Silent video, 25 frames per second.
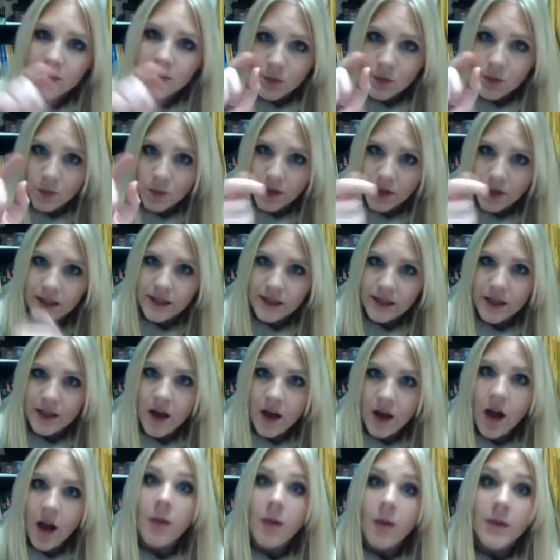we're putting the
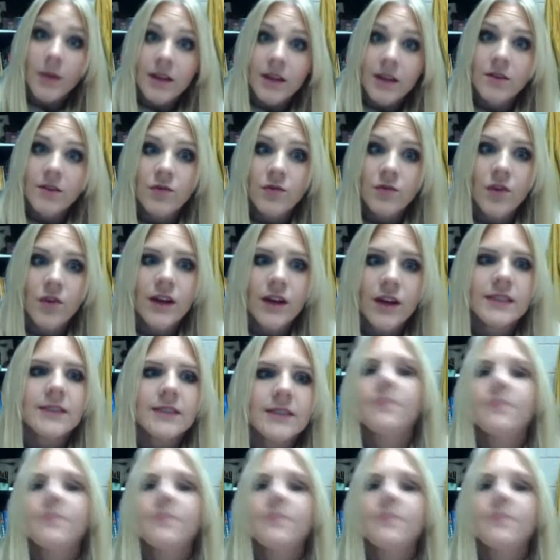comma in front.